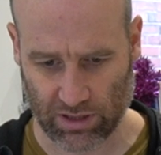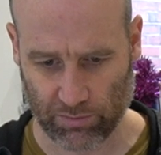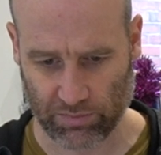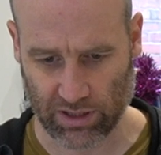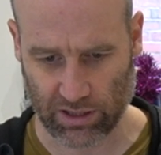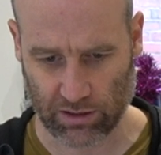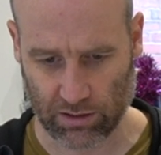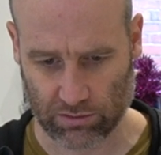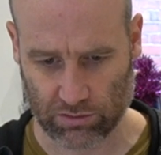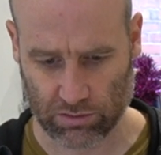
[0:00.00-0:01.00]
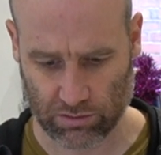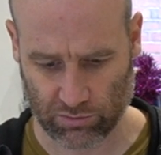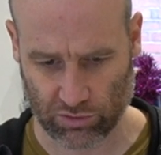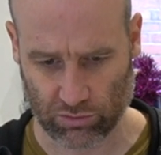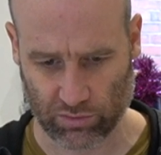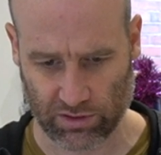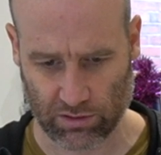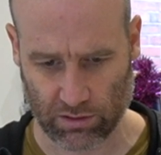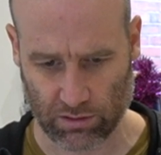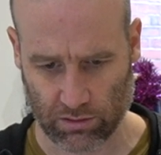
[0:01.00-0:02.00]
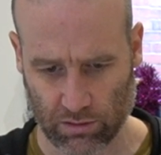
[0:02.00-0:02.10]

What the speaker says: up a terminal window.